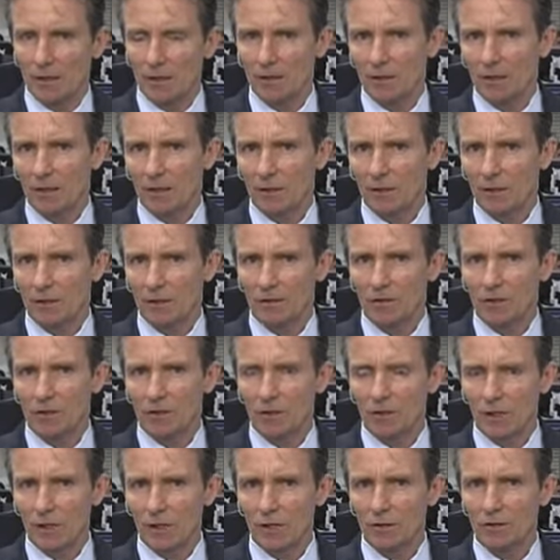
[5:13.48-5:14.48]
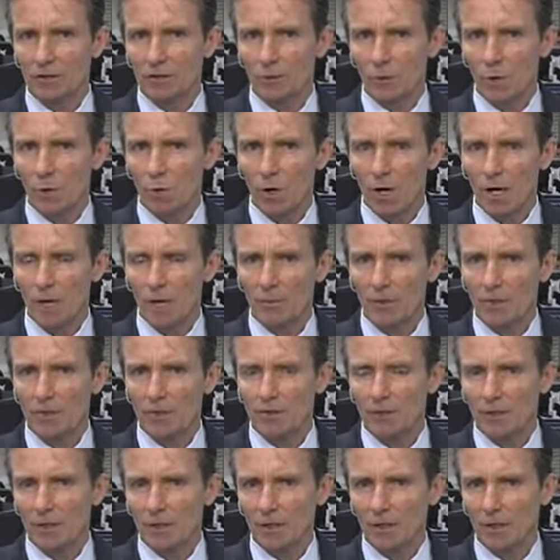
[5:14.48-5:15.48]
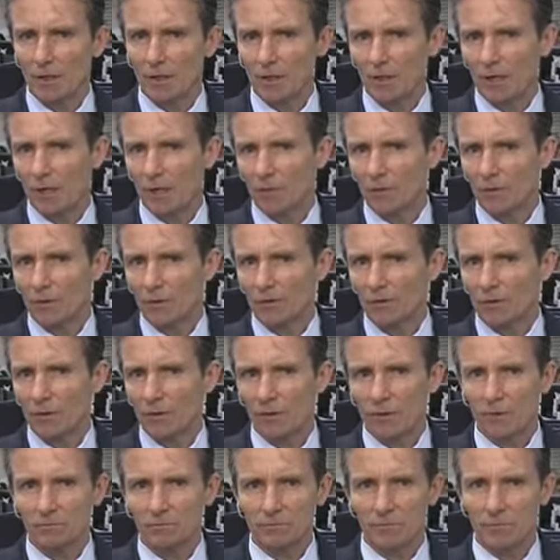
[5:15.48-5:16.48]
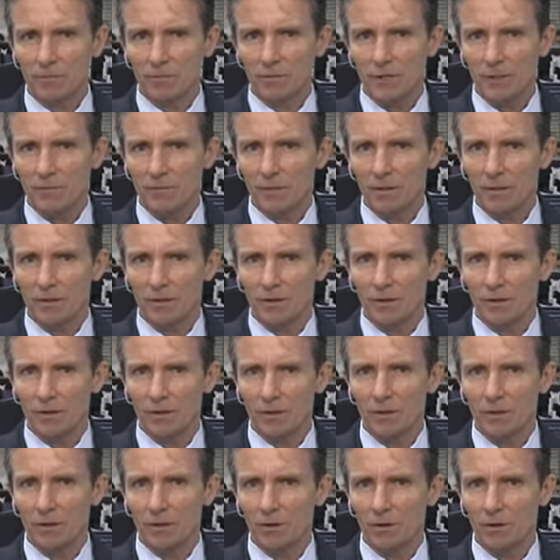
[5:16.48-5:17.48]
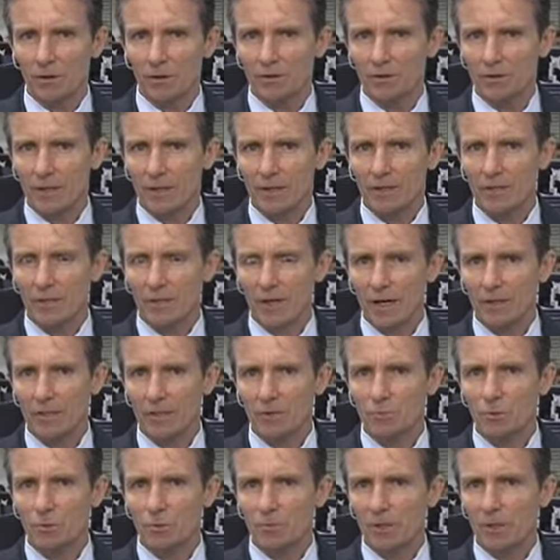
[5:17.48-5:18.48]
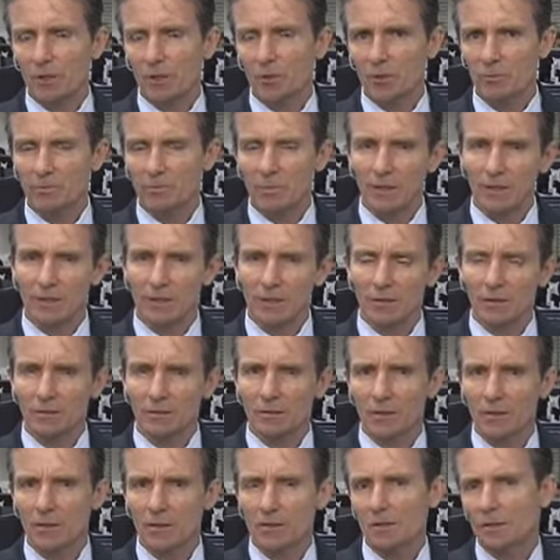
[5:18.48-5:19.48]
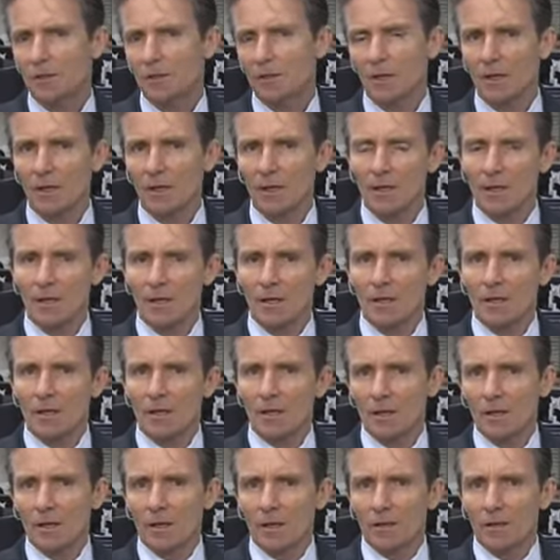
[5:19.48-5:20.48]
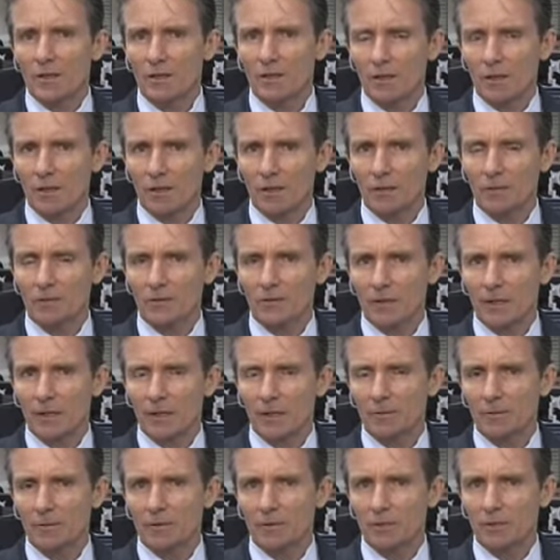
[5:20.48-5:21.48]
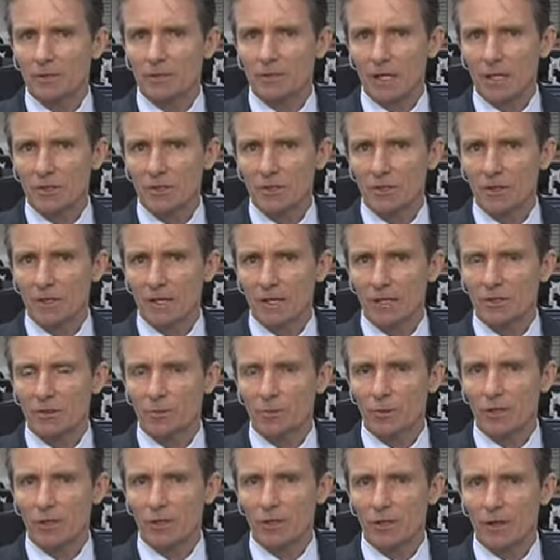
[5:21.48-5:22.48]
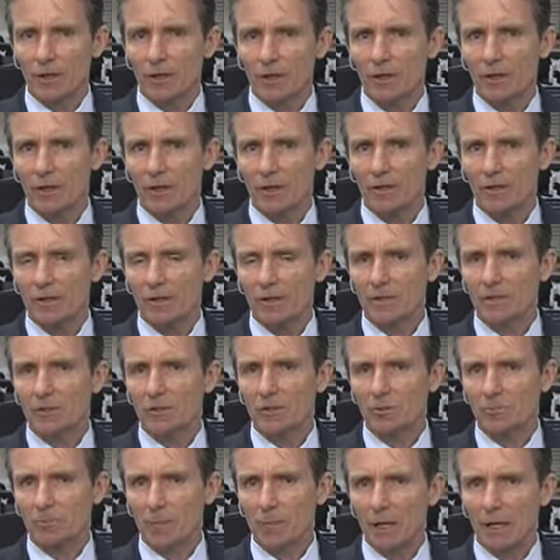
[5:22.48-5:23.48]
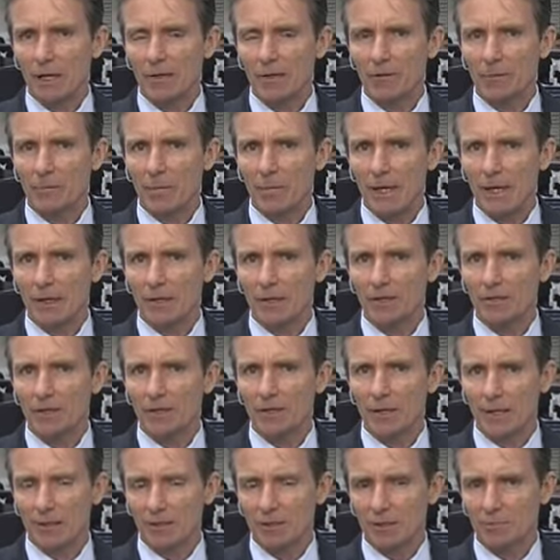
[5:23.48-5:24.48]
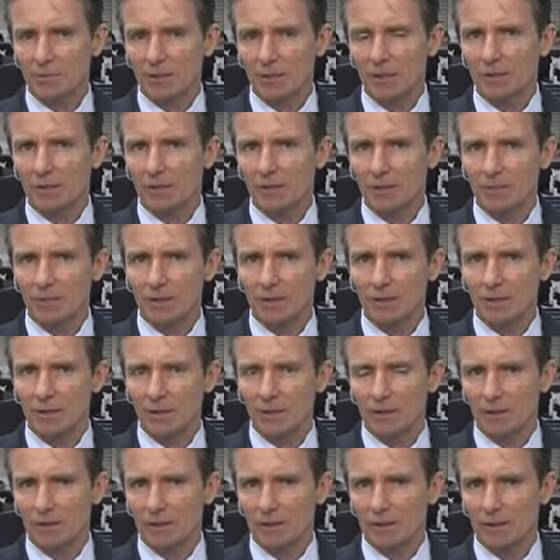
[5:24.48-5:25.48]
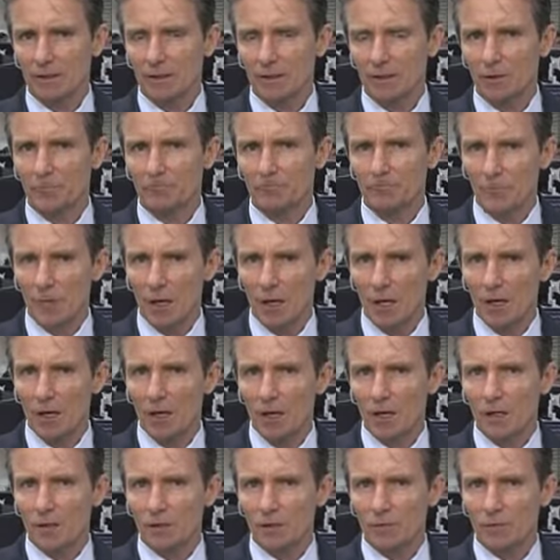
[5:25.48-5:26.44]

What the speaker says: a lot of disclosure requirements. I would have thought something in the order of 10,000 would be good, but look, there's a lot of discussion that has to occur, and I think this is part of a package that has to be delivered. That, you know,